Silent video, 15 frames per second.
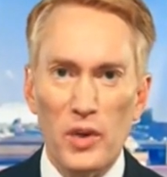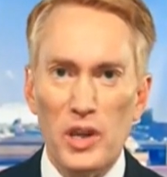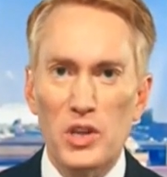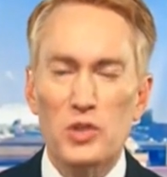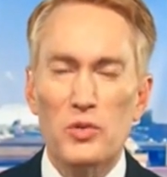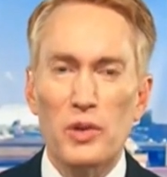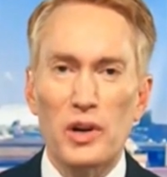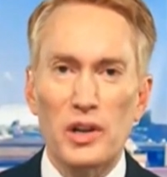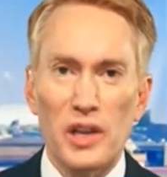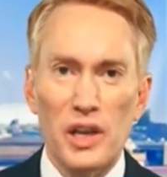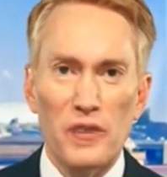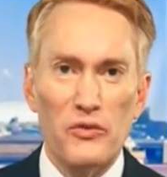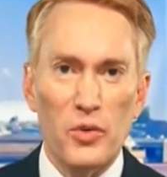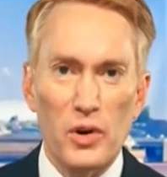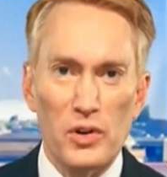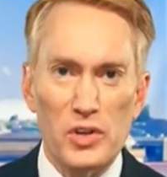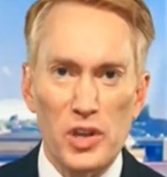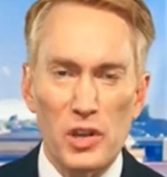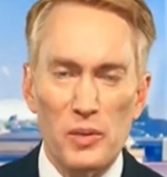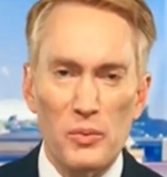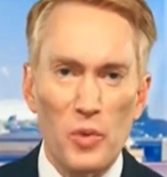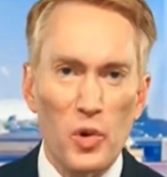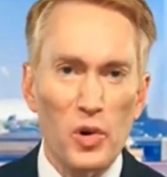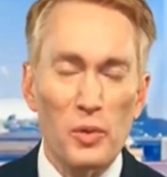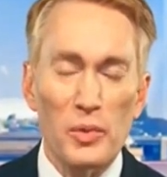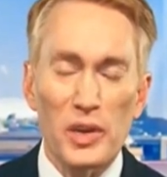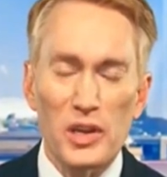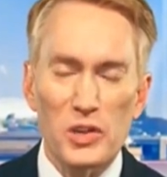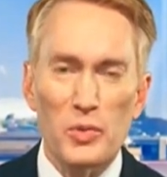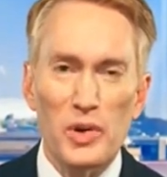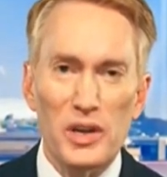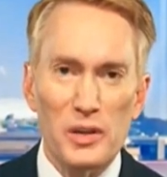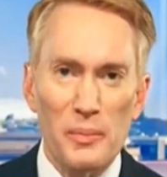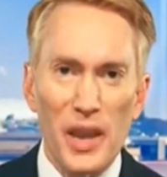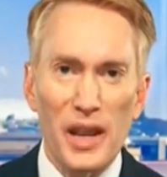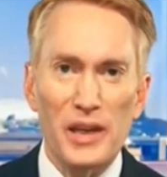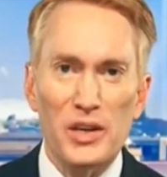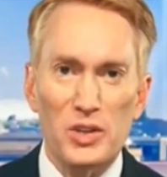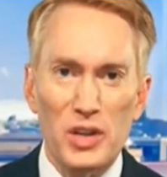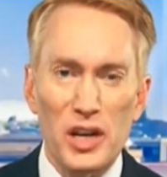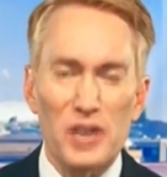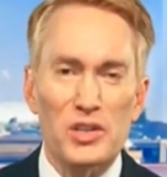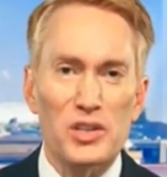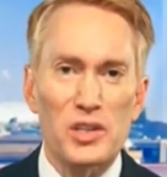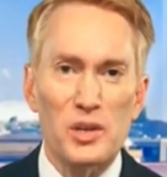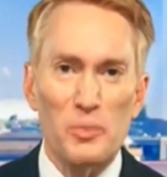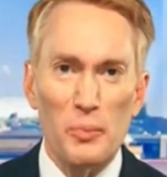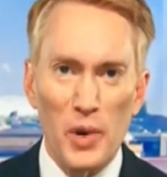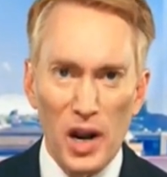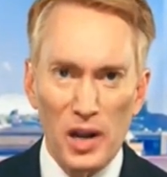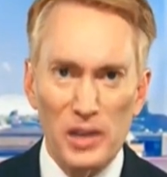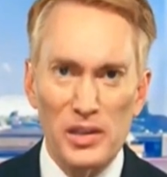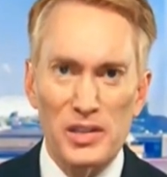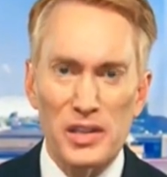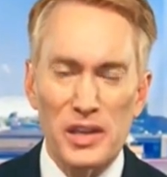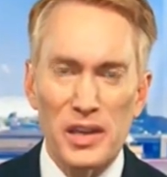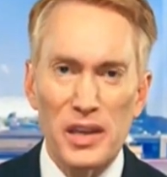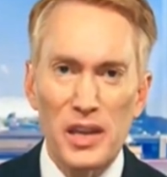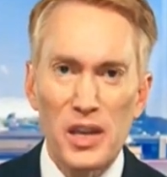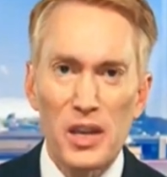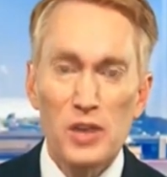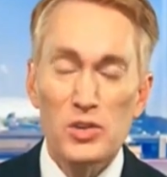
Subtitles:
for Israel, and for our southern border because we demanded changes in policy.